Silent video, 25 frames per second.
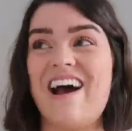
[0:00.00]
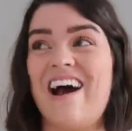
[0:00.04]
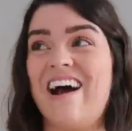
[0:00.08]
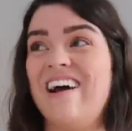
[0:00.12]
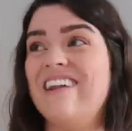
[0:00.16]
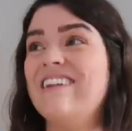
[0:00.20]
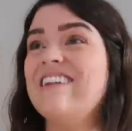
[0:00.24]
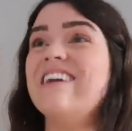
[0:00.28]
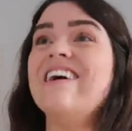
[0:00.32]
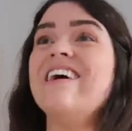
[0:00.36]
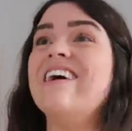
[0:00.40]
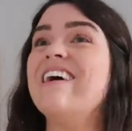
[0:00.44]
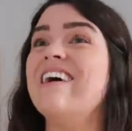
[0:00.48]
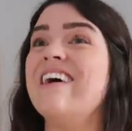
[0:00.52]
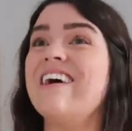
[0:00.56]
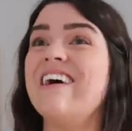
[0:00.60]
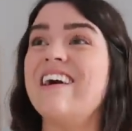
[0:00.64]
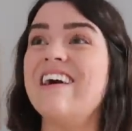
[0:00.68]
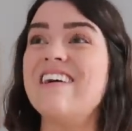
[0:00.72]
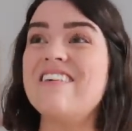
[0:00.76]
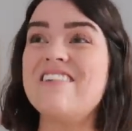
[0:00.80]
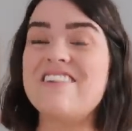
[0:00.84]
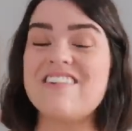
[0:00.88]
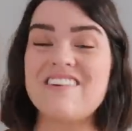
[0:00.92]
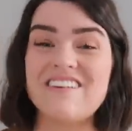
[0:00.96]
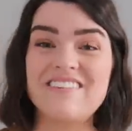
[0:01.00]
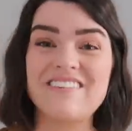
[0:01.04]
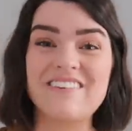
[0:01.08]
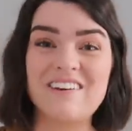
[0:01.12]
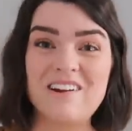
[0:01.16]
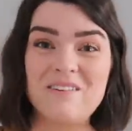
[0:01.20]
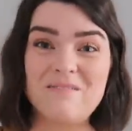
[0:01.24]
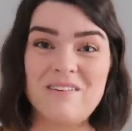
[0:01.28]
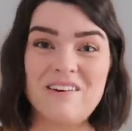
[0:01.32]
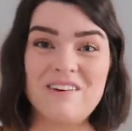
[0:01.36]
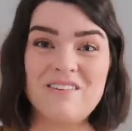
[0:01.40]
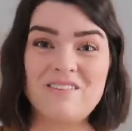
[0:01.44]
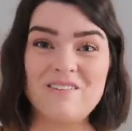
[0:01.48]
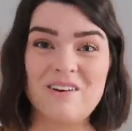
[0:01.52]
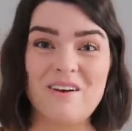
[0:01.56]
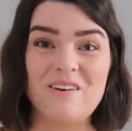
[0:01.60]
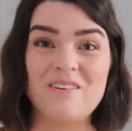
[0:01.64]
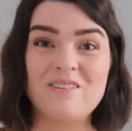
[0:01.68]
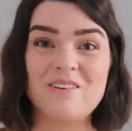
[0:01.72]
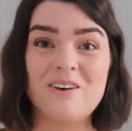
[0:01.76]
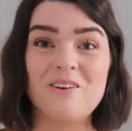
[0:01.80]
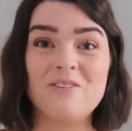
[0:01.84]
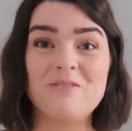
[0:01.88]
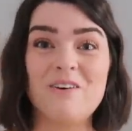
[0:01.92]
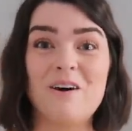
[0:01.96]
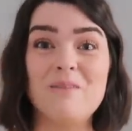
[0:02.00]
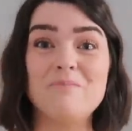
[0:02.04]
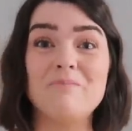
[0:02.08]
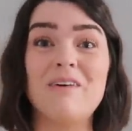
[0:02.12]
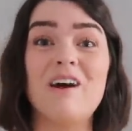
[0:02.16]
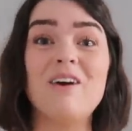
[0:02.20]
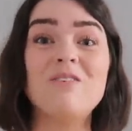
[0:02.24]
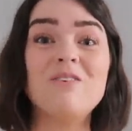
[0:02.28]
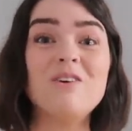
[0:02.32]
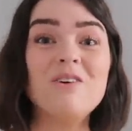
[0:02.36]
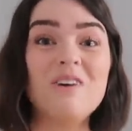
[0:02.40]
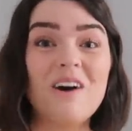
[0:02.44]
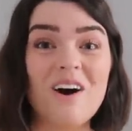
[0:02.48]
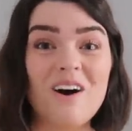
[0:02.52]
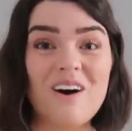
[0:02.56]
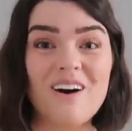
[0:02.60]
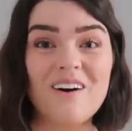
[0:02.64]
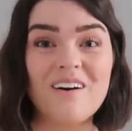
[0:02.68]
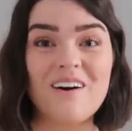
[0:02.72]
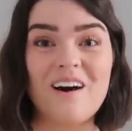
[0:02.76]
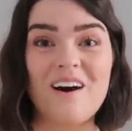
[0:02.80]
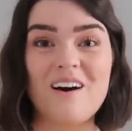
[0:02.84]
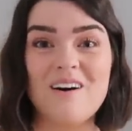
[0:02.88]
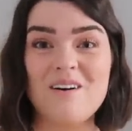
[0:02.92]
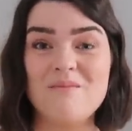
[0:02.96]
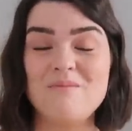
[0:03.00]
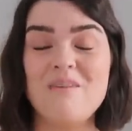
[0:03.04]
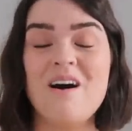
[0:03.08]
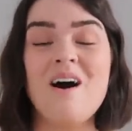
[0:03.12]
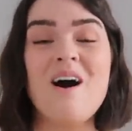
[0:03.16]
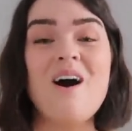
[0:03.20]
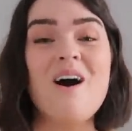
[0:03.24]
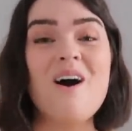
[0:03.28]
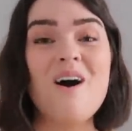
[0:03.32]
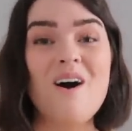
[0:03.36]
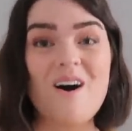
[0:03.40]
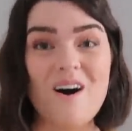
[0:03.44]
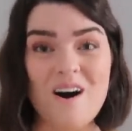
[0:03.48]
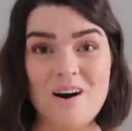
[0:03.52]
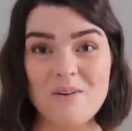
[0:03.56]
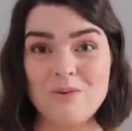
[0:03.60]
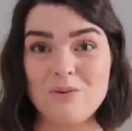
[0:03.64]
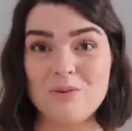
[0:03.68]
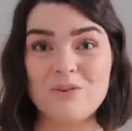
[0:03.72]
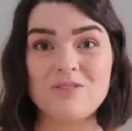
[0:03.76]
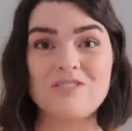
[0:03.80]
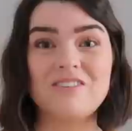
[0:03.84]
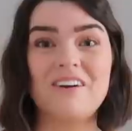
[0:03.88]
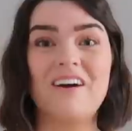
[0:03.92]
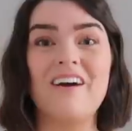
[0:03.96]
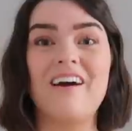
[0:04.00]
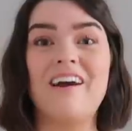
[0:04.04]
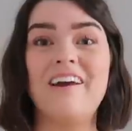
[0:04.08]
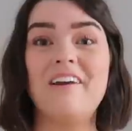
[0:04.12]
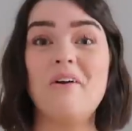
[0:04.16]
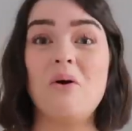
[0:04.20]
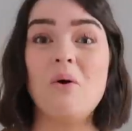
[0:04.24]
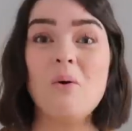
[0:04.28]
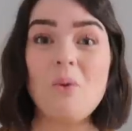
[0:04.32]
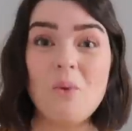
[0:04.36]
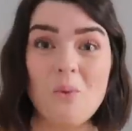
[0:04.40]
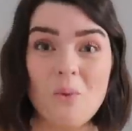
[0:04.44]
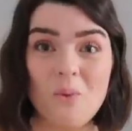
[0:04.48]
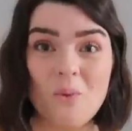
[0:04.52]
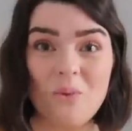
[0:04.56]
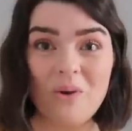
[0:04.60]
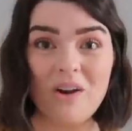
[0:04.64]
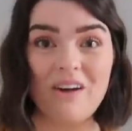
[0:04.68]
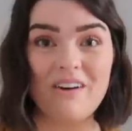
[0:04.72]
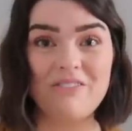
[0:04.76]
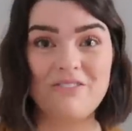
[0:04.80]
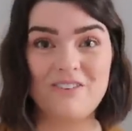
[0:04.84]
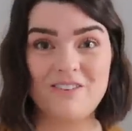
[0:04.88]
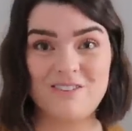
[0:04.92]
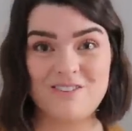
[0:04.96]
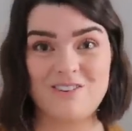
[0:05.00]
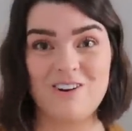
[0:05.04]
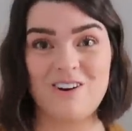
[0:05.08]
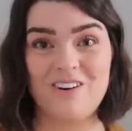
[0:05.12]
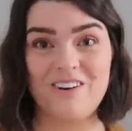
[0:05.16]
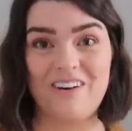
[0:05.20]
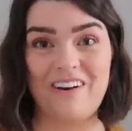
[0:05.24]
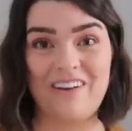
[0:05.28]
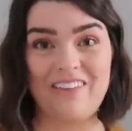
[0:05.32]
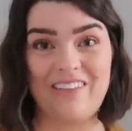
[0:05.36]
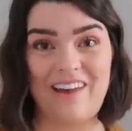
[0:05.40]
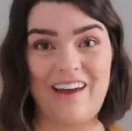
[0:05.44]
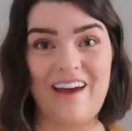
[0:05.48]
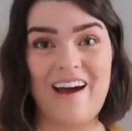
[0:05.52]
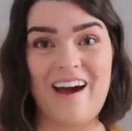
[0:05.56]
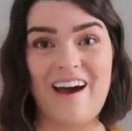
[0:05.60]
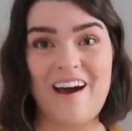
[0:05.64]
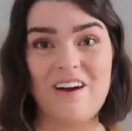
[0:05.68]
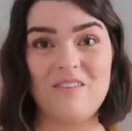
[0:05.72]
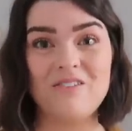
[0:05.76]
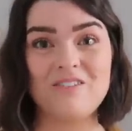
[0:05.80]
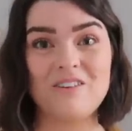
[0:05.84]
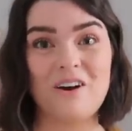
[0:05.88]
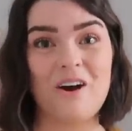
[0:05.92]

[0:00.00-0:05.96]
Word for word: And it's just gonna be so, so fun. But if you can't come, I will sign all of the stock they have.